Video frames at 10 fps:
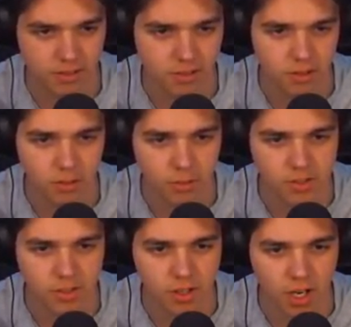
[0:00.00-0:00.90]
No.
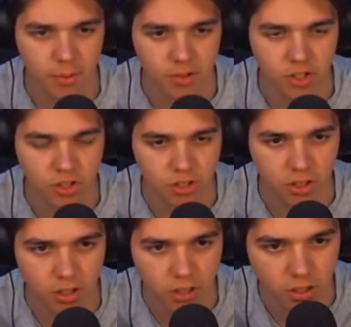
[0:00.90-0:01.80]
What's in the garbage?
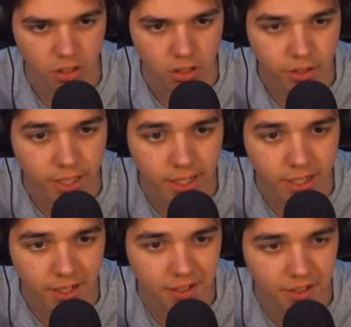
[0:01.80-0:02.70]

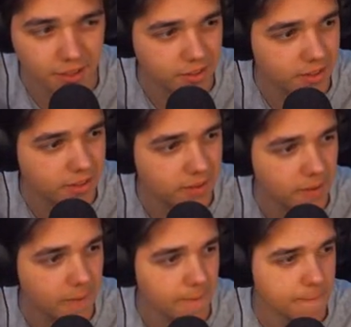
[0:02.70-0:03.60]
Lean.
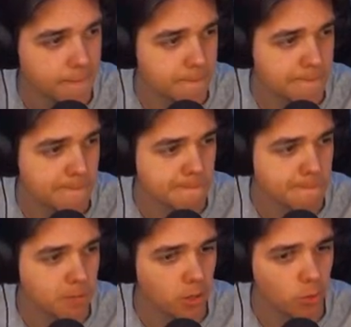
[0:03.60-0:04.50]

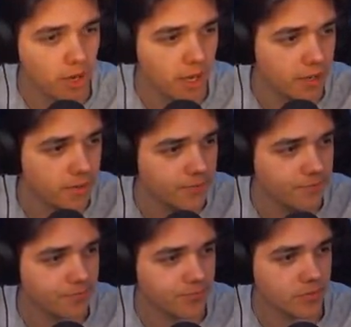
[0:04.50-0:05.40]
No way.
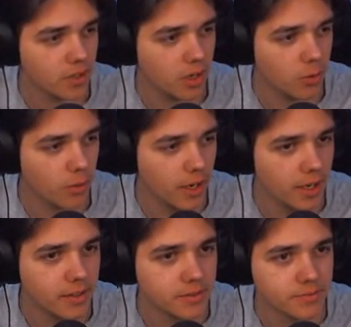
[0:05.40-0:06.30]
No
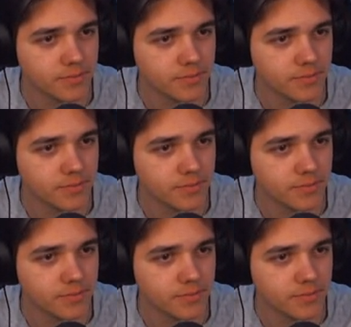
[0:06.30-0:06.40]
way.